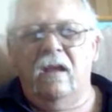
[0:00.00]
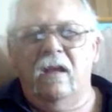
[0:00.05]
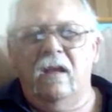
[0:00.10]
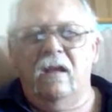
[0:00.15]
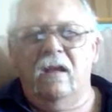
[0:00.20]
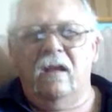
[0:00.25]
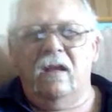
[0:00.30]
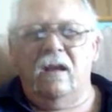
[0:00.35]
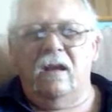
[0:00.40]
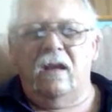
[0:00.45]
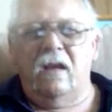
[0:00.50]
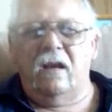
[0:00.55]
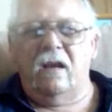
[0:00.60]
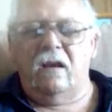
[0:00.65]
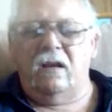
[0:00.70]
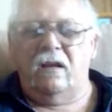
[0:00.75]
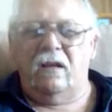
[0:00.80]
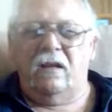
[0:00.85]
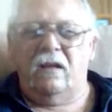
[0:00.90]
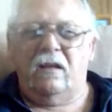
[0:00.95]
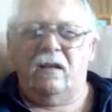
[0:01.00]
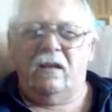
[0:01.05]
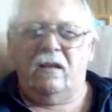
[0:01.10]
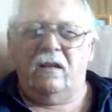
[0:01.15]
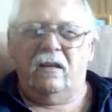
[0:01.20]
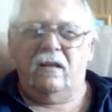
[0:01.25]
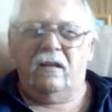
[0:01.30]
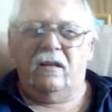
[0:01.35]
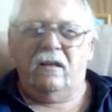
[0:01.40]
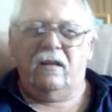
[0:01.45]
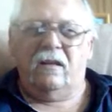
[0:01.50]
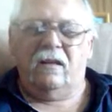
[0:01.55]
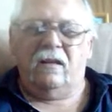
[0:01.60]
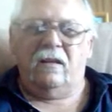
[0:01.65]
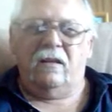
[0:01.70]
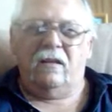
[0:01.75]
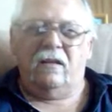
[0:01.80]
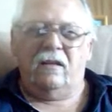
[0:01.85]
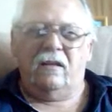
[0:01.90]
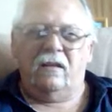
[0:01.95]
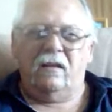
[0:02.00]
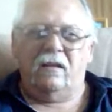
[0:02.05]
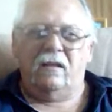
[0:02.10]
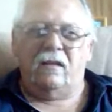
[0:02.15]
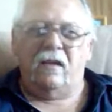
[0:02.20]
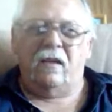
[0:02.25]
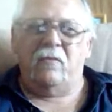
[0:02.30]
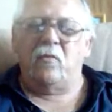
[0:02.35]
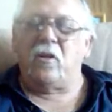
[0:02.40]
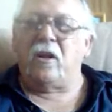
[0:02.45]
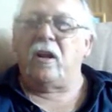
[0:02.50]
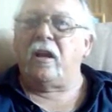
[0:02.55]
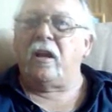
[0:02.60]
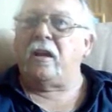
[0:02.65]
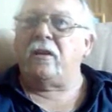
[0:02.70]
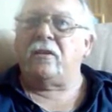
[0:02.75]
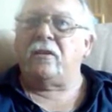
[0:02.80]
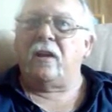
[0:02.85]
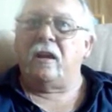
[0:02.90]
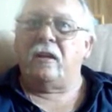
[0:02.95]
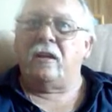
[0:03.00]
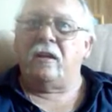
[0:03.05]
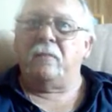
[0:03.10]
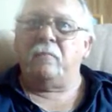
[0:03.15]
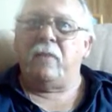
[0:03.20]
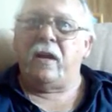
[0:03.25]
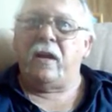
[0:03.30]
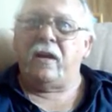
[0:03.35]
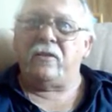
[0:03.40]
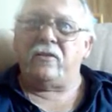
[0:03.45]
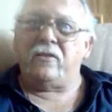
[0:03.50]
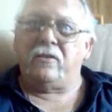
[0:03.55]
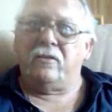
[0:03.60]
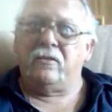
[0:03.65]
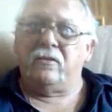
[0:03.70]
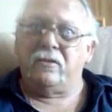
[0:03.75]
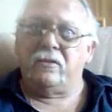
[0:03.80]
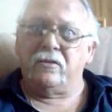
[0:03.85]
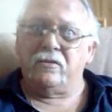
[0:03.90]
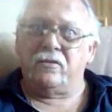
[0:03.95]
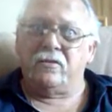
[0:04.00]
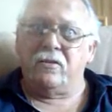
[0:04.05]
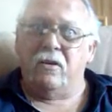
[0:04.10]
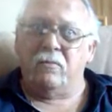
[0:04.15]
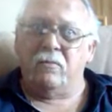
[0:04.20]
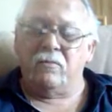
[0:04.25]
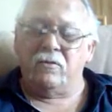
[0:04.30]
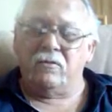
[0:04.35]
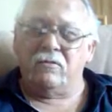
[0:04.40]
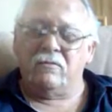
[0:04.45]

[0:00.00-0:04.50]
Now, they weren't allowed to take their pets on these choppers.